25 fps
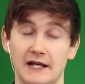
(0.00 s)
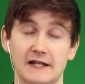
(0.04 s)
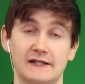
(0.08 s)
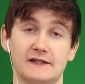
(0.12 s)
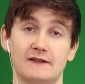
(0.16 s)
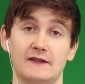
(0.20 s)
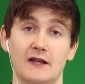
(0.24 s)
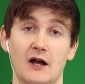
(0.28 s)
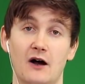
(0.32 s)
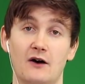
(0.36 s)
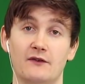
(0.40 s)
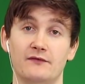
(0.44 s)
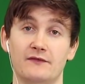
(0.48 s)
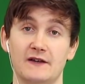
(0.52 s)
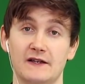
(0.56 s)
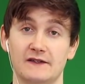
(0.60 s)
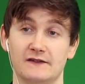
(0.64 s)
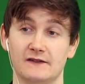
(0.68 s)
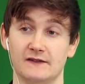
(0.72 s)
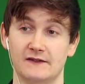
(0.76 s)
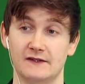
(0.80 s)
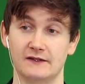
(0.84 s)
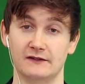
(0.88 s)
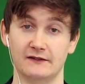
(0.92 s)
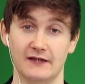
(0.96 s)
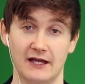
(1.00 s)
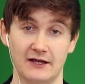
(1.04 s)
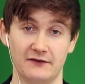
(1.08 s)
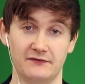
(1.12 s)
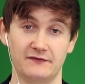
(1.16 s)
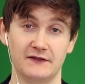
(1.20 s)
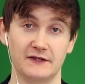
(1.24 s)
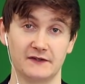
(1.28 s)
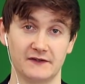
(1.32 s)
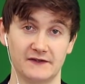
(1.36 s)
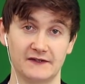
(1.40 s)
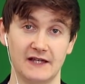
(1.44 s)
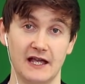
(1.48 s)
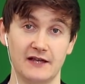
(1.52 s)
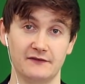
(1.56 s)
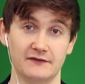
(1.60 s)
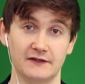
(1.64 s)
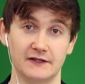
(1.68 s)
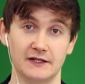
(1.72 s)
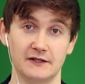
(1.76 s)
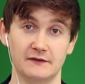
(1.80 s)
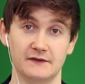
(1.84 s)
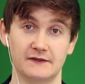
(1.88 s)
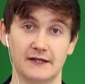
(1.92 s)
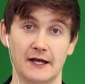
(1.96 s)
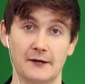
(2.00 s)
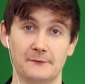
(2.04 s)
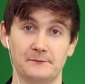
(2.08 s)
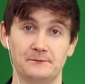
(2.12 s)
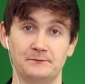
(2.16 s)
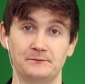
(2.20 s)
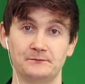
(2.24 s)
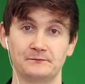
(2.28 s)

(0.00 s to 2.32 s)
into the office until they feel safe to do so.